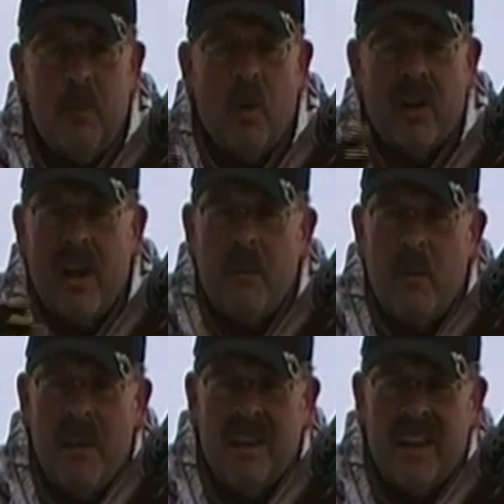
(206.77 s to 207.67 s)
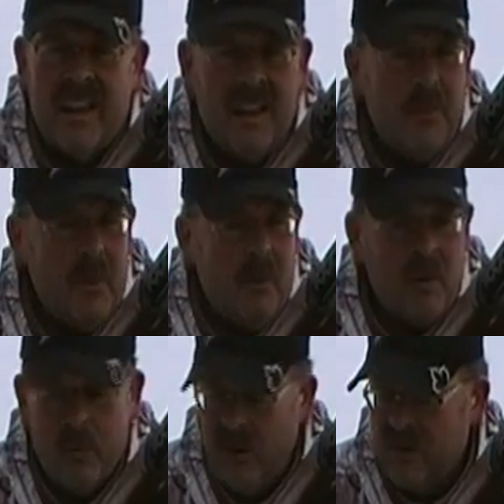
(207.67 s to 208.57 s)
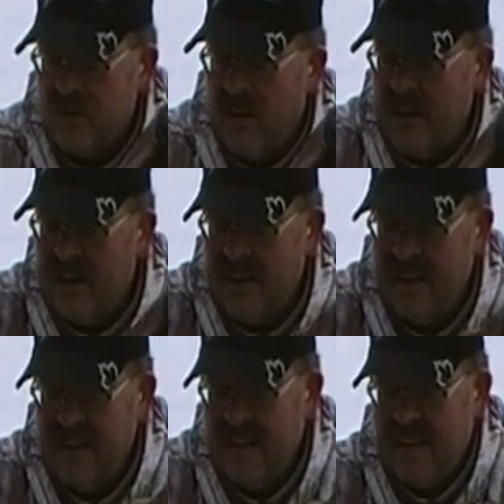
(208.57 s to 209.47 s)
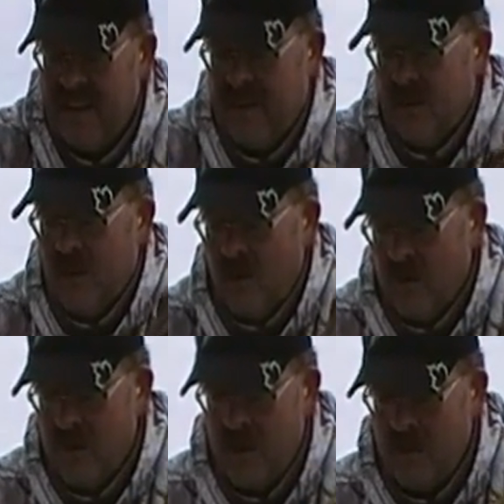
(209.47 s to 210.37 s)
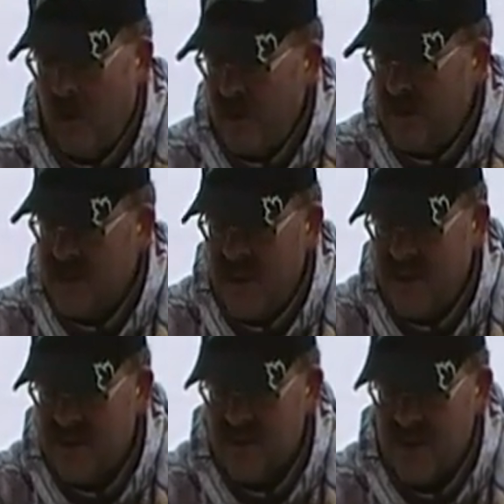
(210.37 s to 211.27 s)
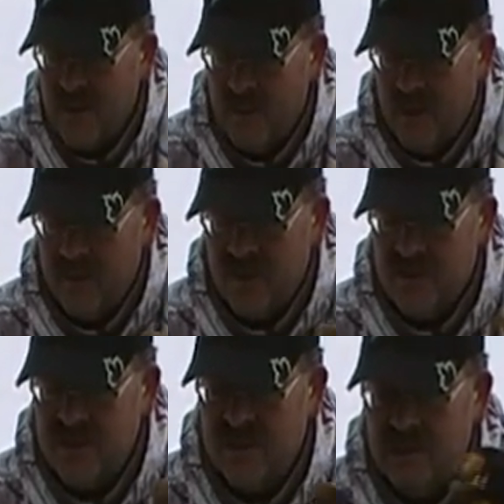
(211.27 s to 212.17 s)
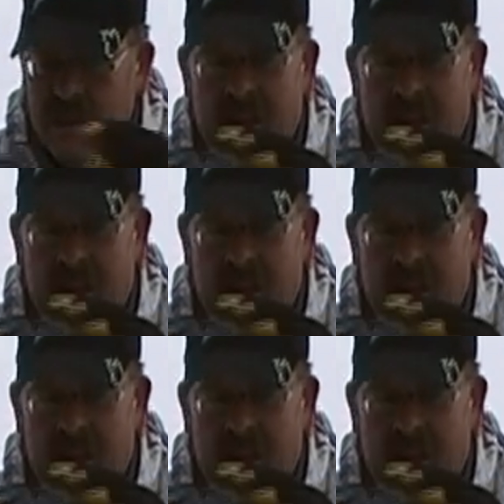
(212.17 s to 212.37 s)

port up a bit to get a little bit more pressure on it, and we'll go from there. Boy, these cases are coming out just soot